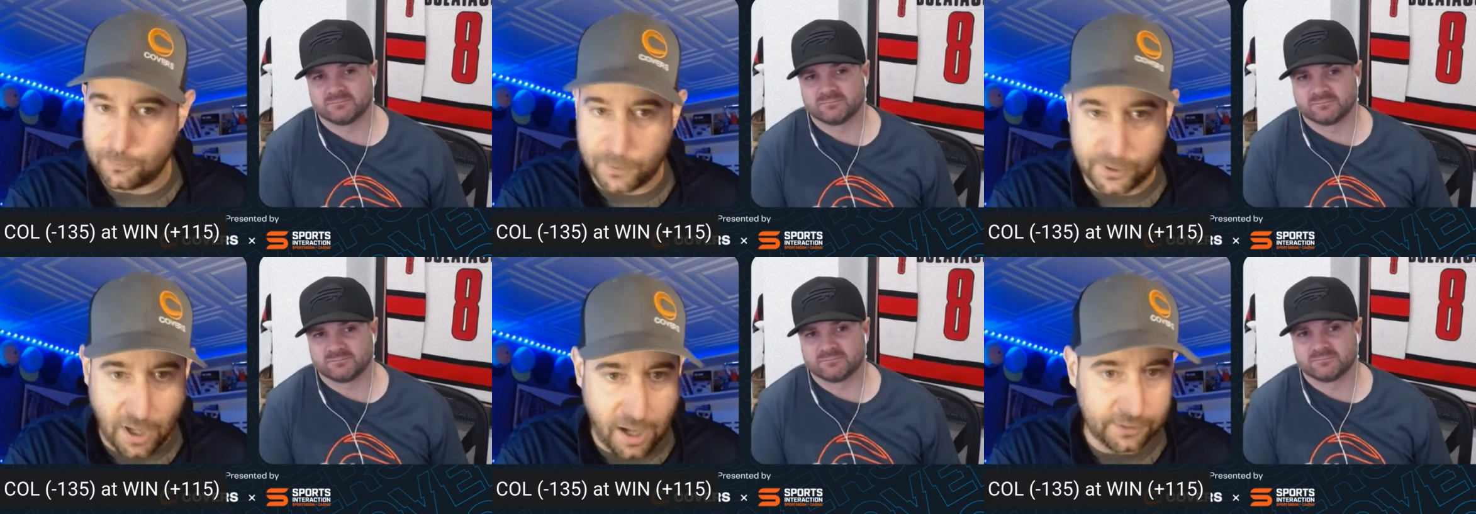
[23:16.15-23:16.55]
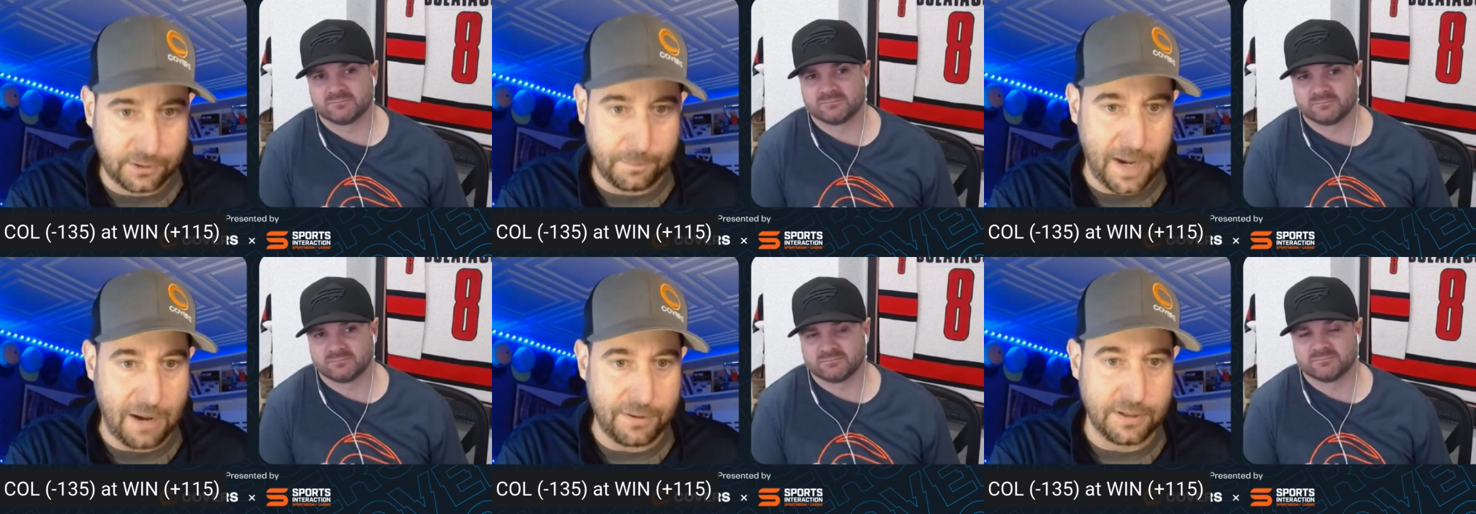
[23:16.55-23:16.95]
Speaker 1: We talked
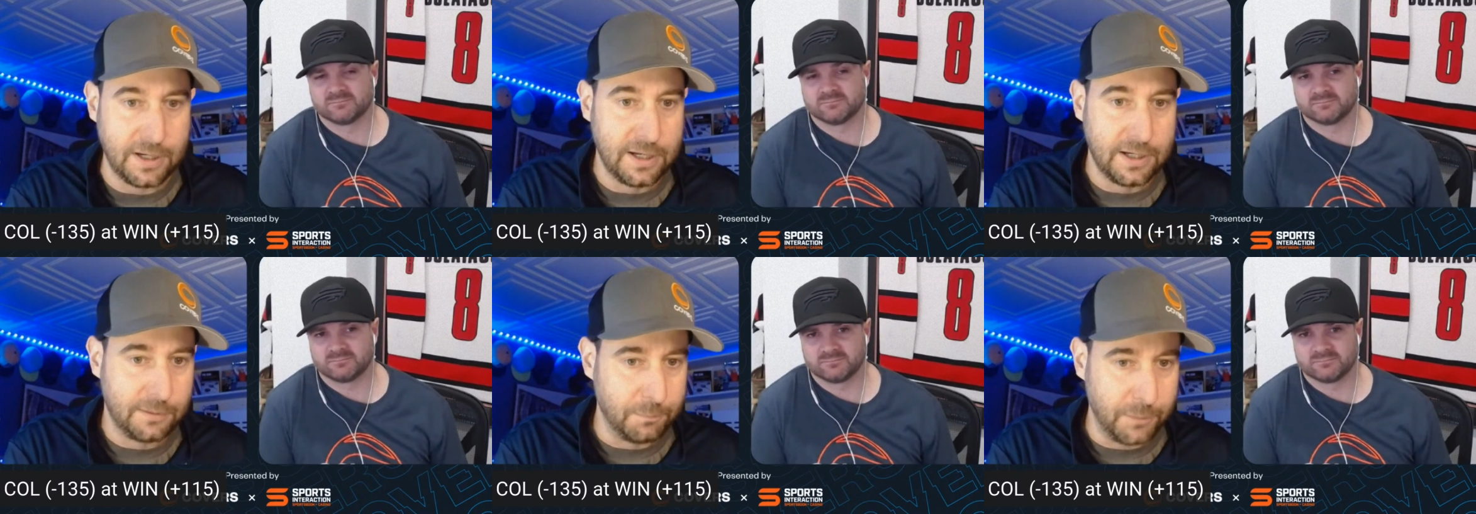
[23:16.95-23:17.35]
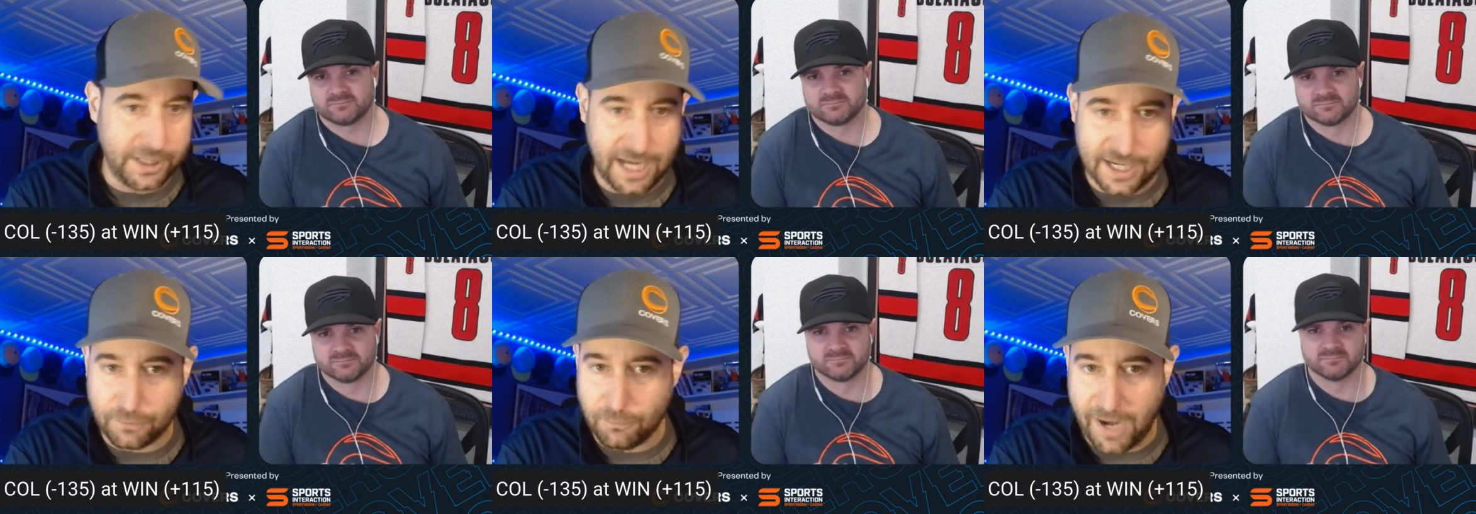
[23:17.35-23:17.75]
about it.
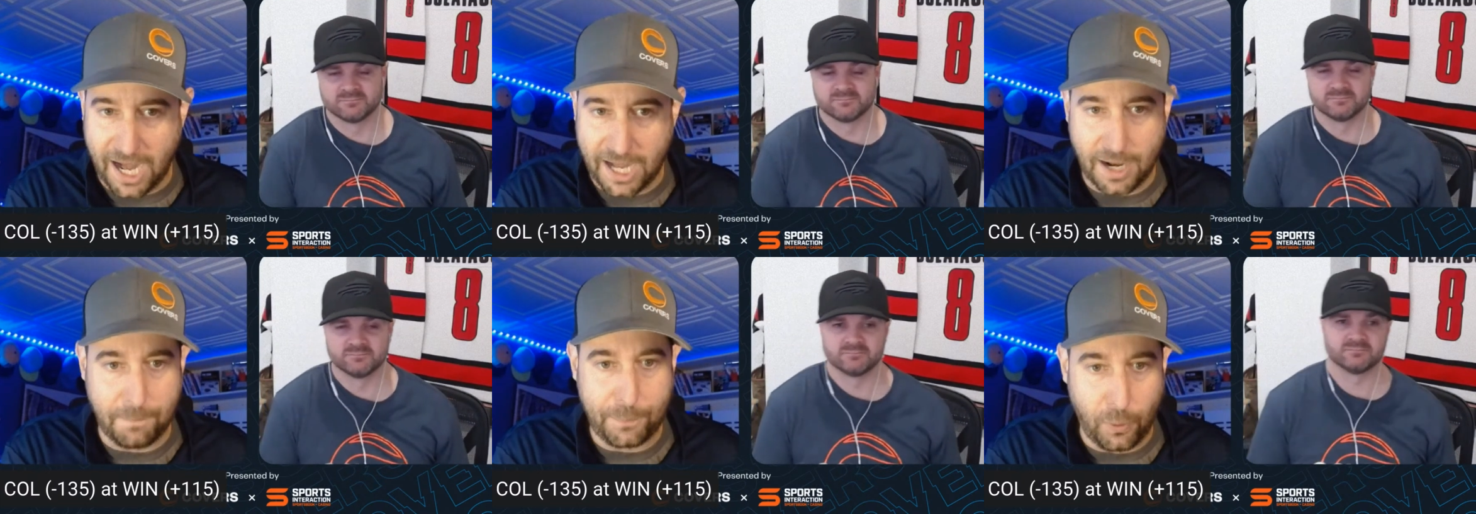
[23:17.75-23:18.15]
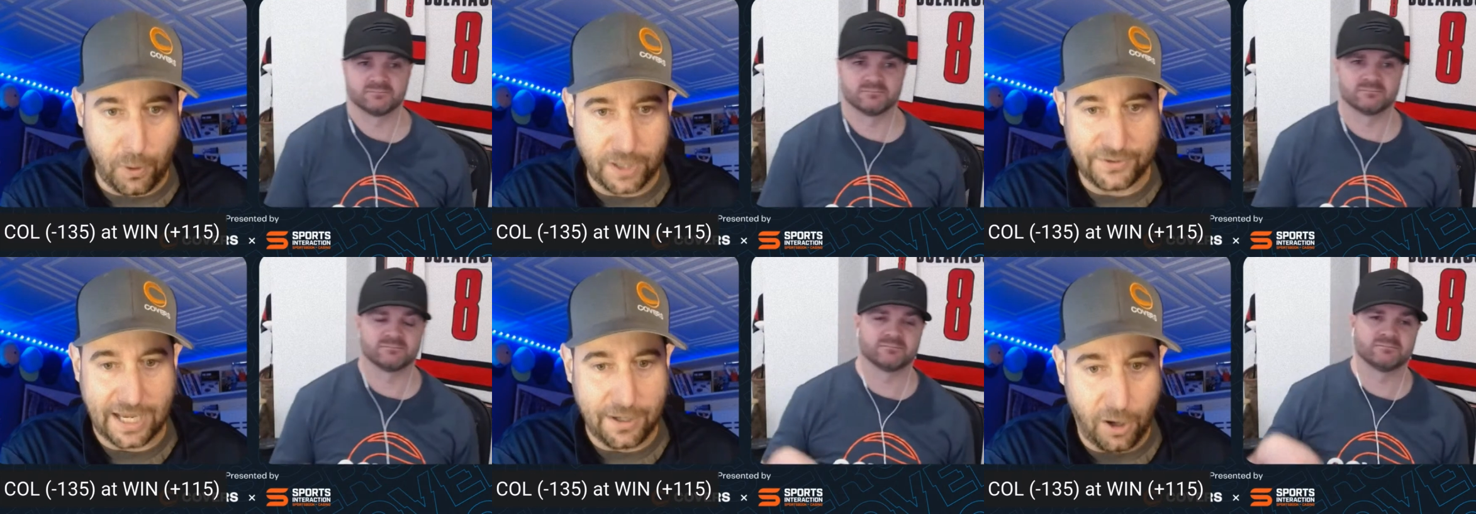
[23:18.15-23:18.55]
MacKinnon mm-hmm. ran up
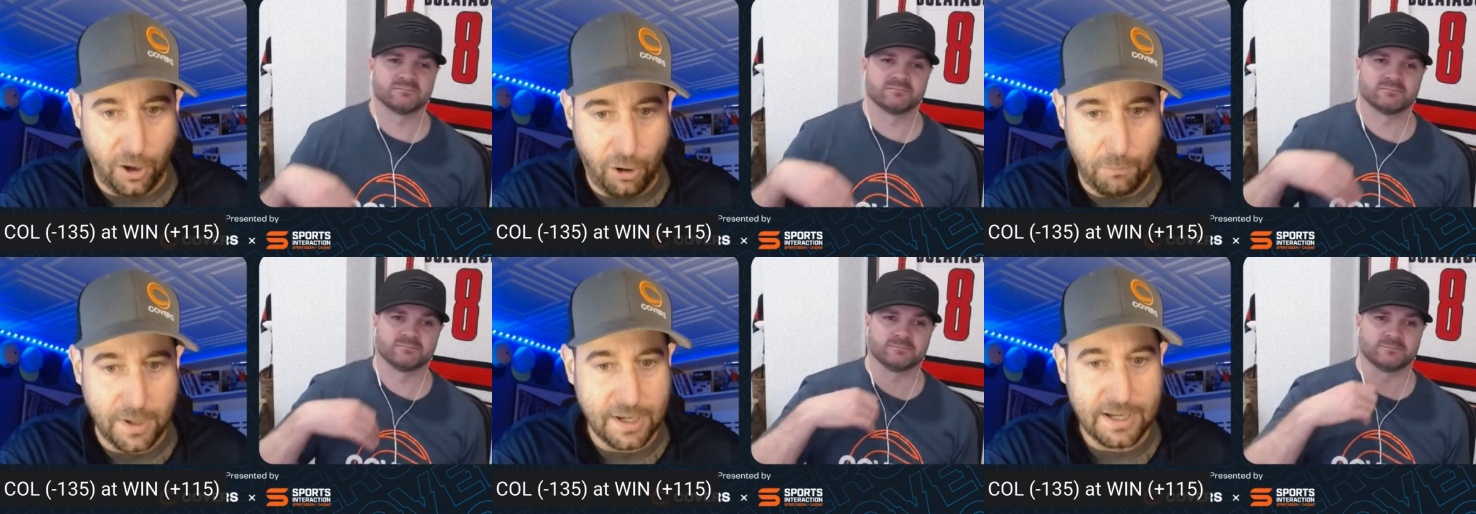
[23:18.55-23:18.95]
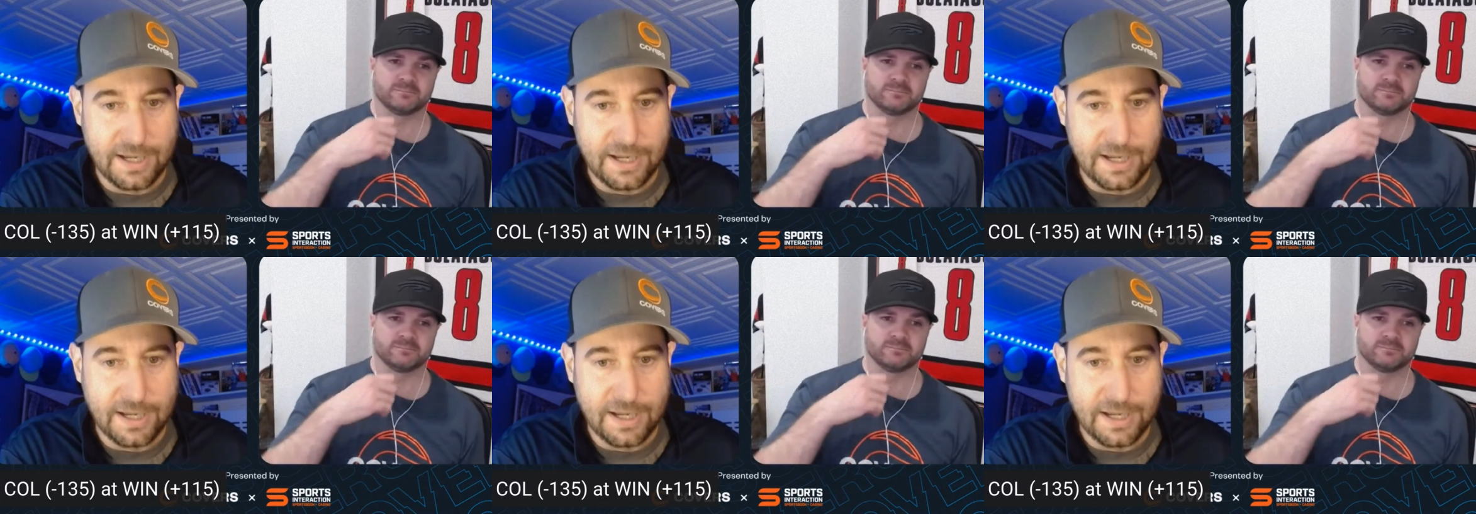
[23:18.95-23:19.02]
points at home.